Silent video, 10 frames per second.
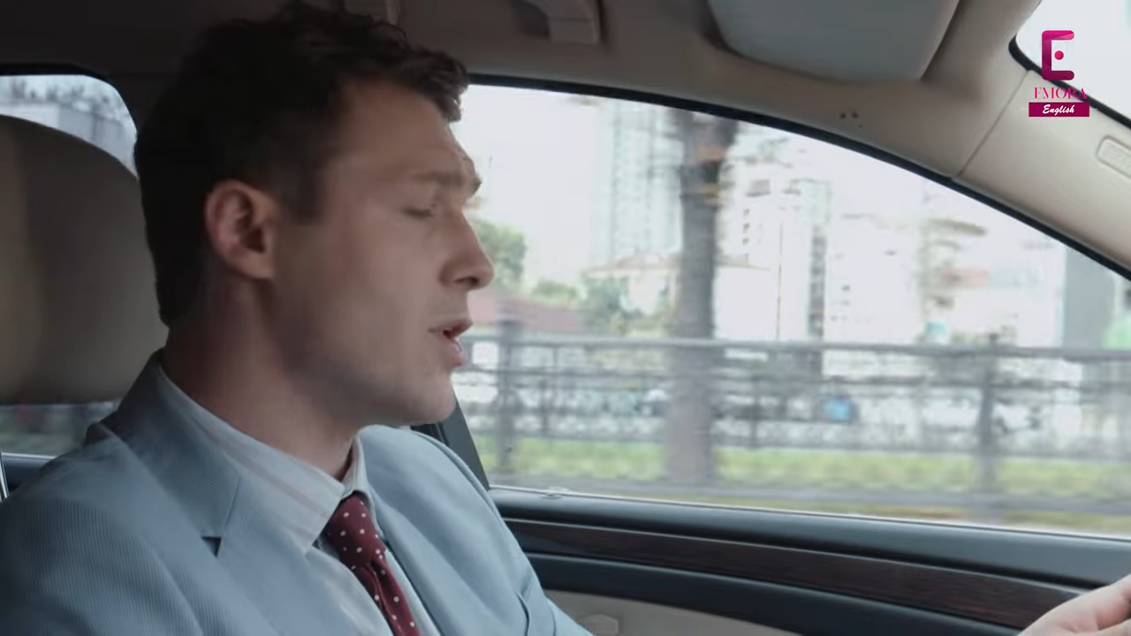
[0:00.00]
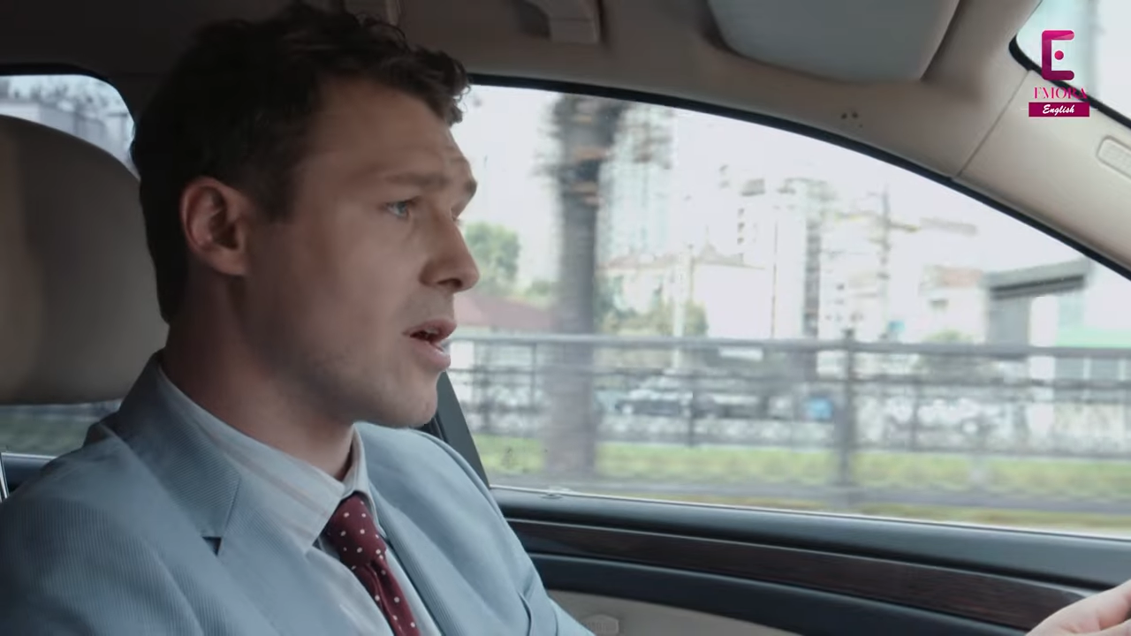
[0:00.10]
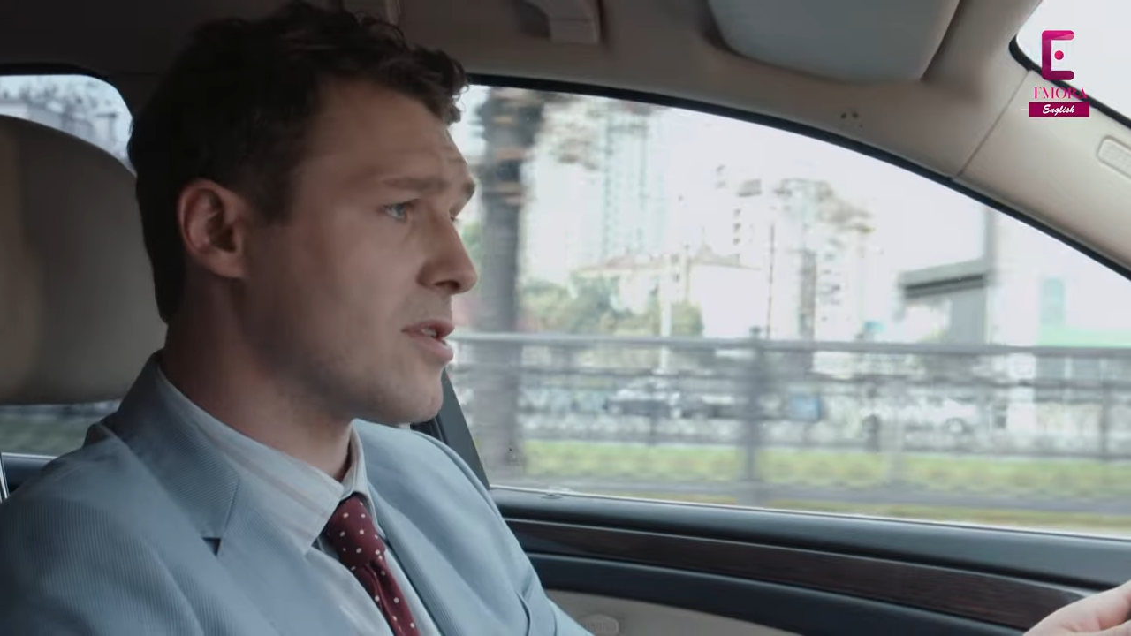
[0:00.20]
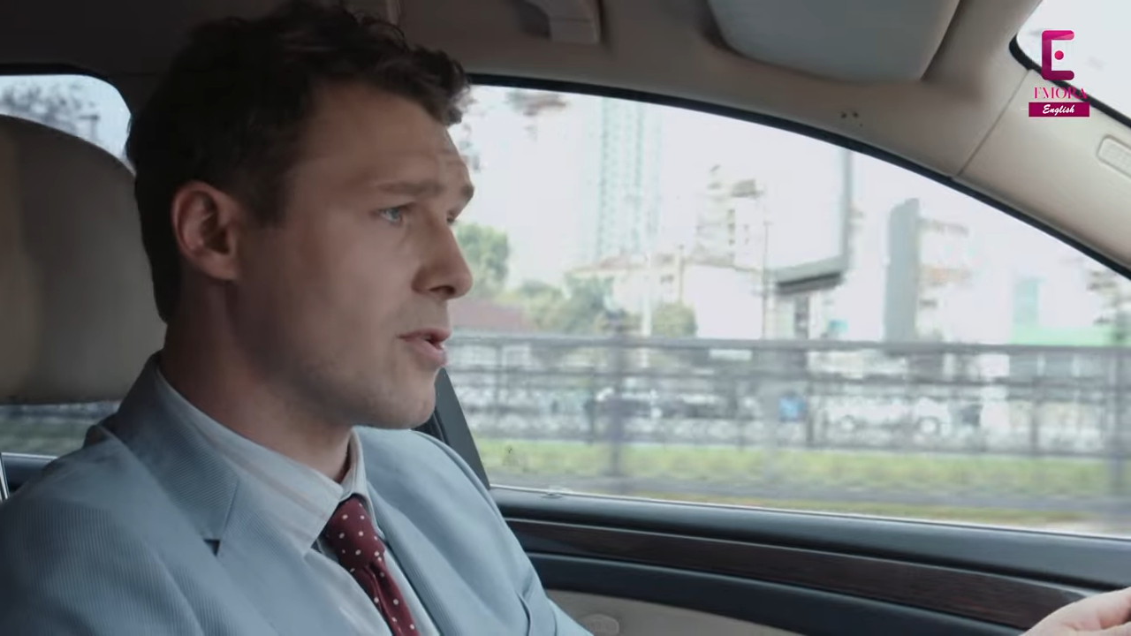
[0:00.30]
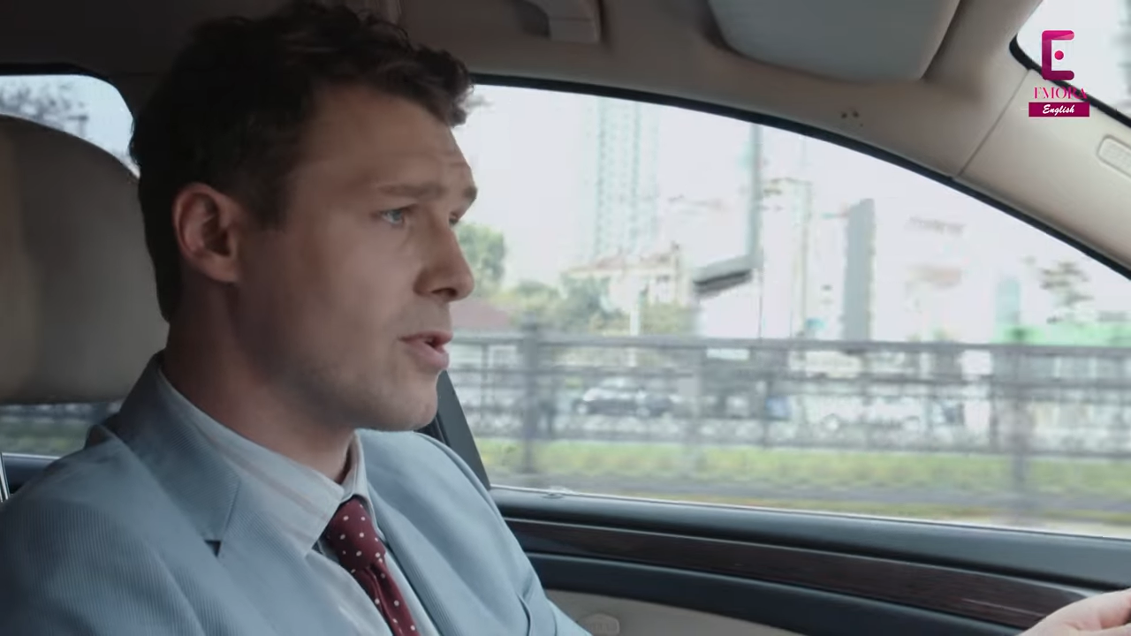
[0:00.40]

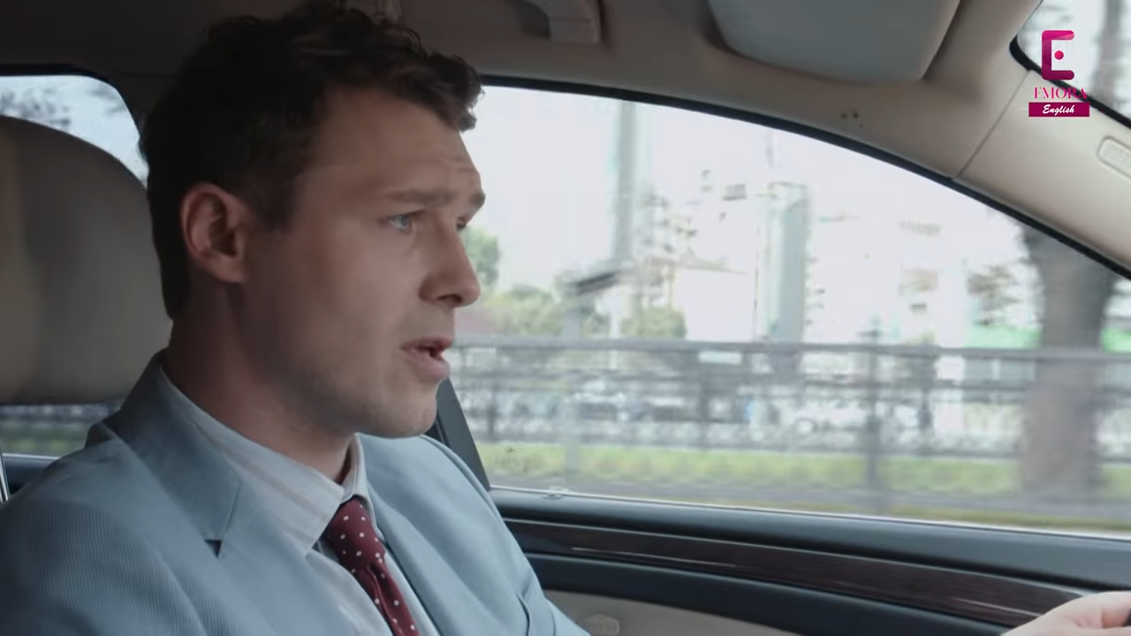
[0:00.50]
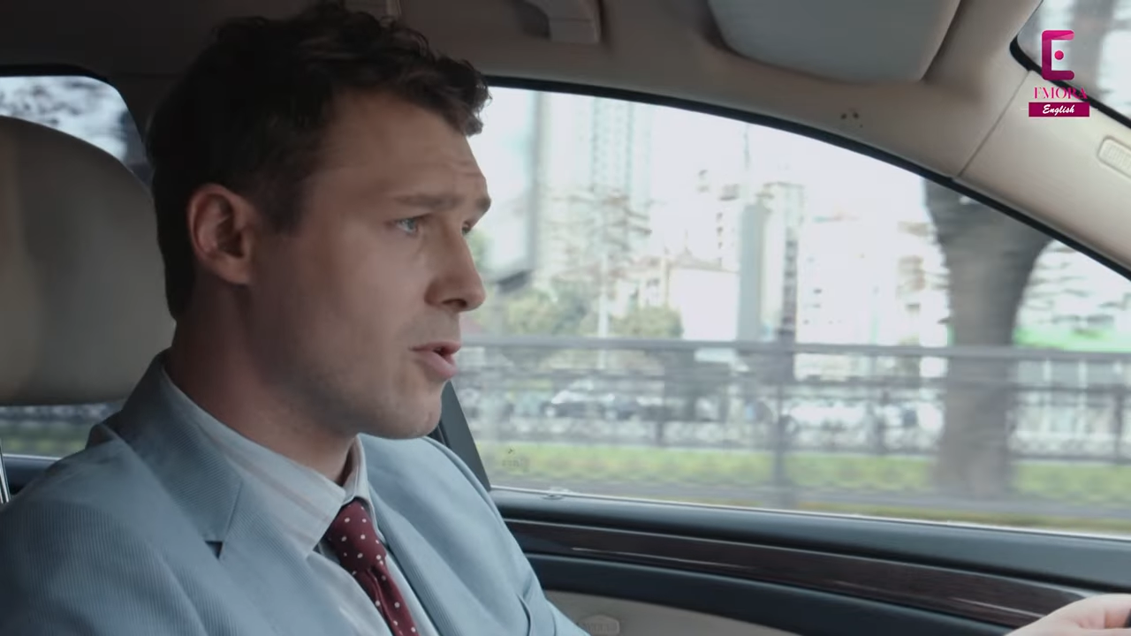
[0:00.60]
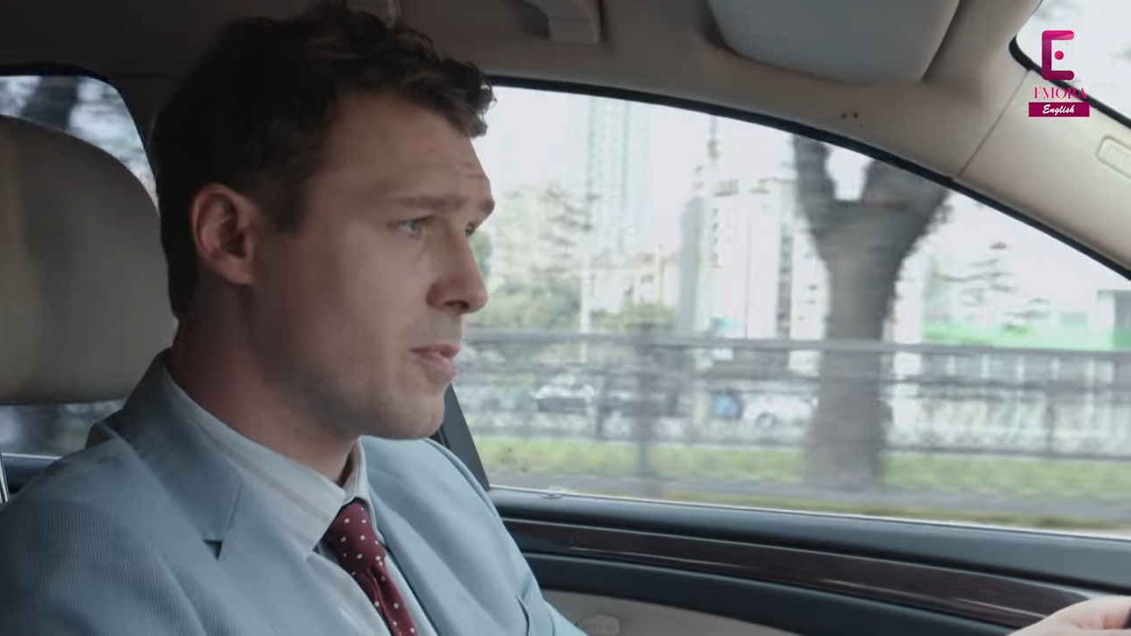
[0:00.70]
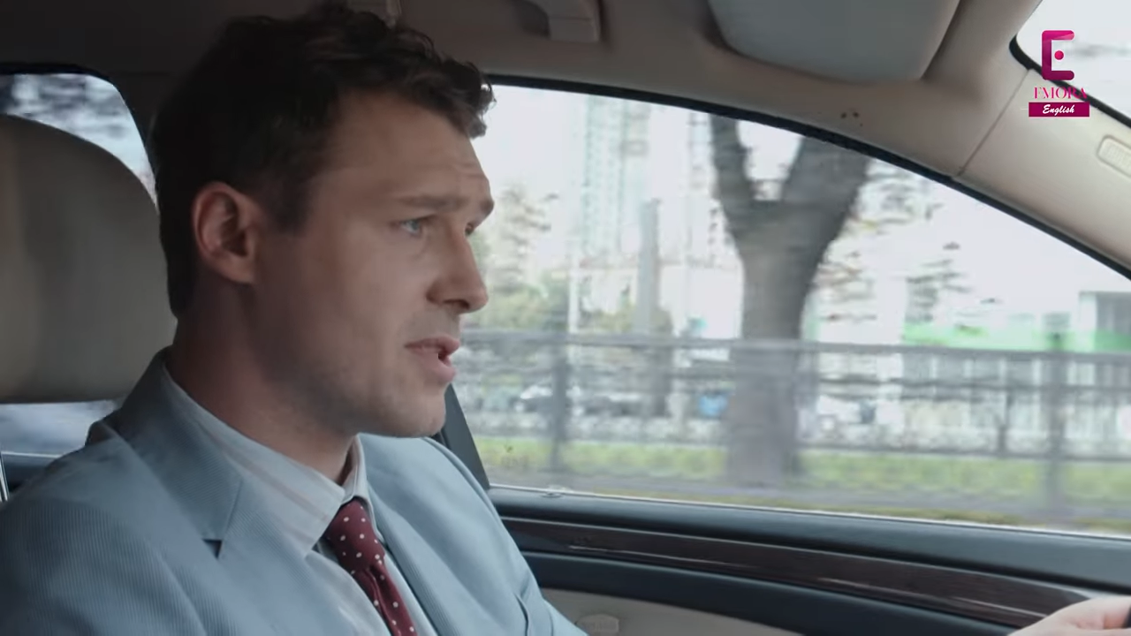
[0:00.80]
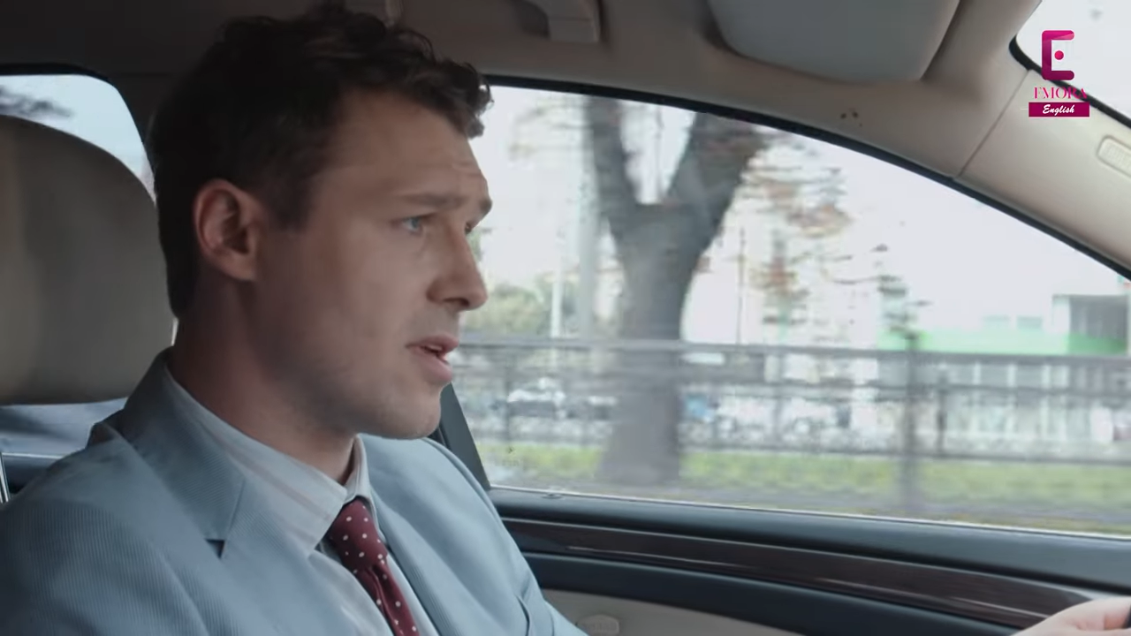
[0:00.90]
No, the
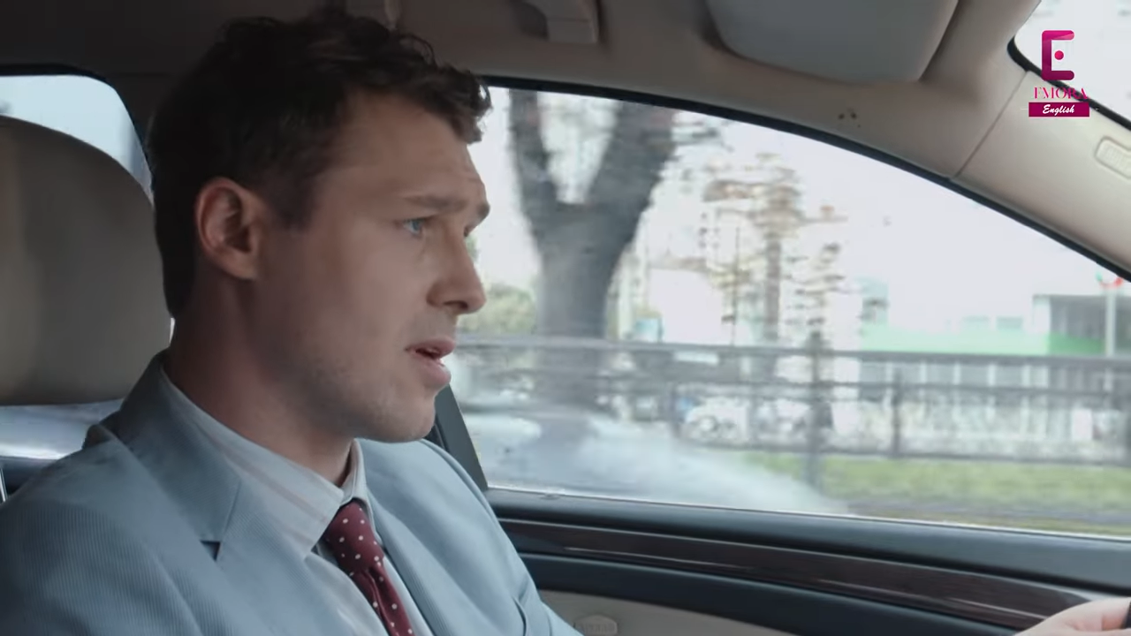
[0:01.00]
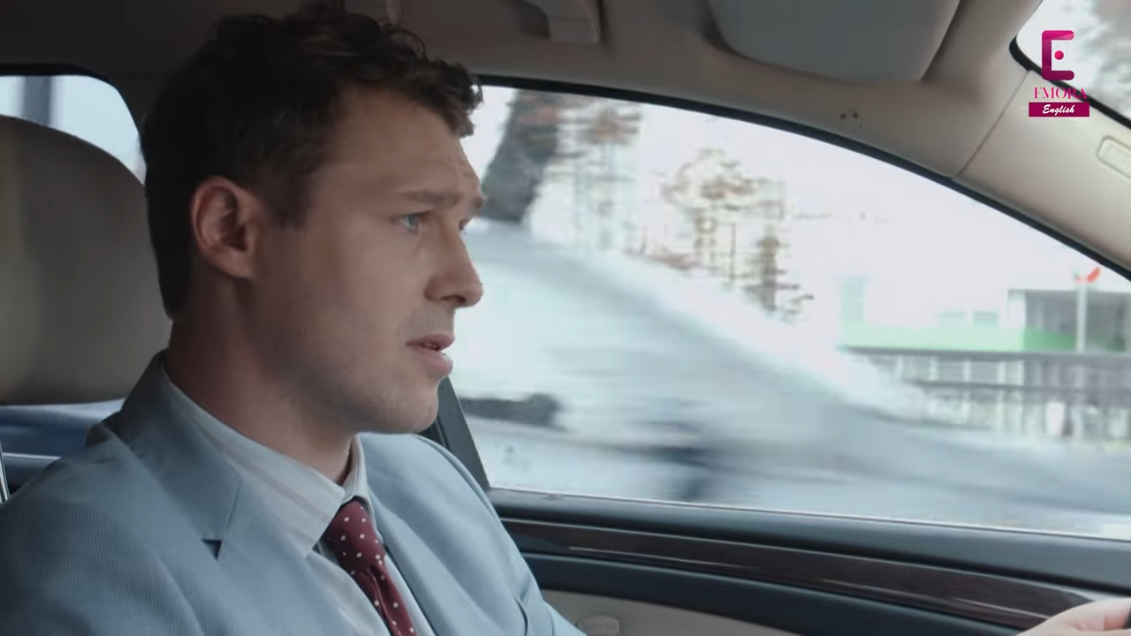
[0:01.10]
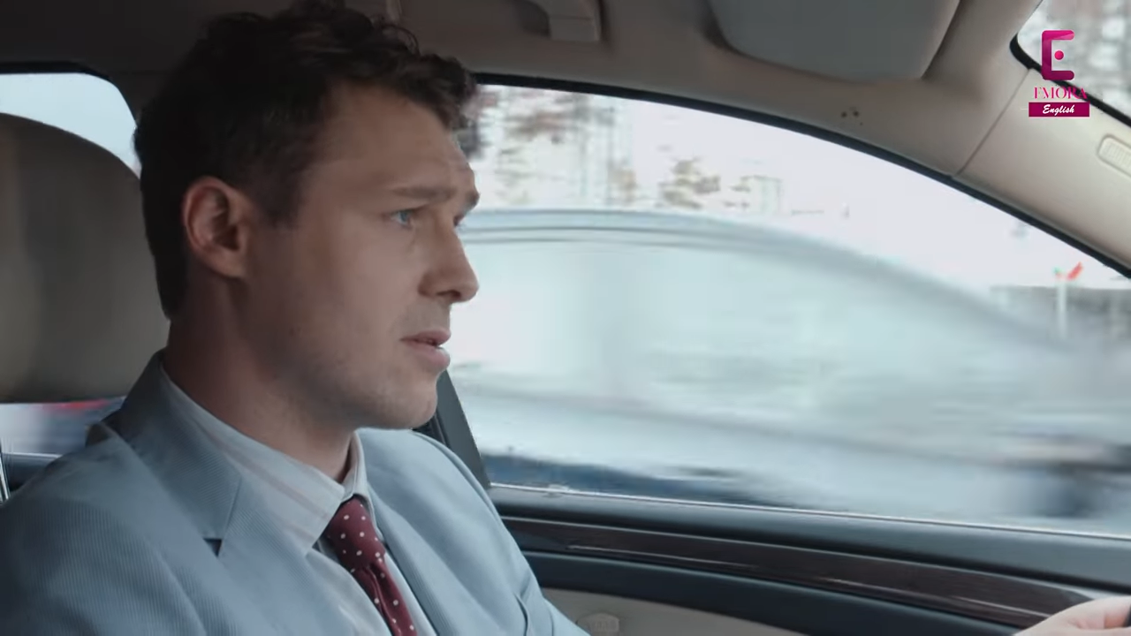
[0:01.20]
shareholders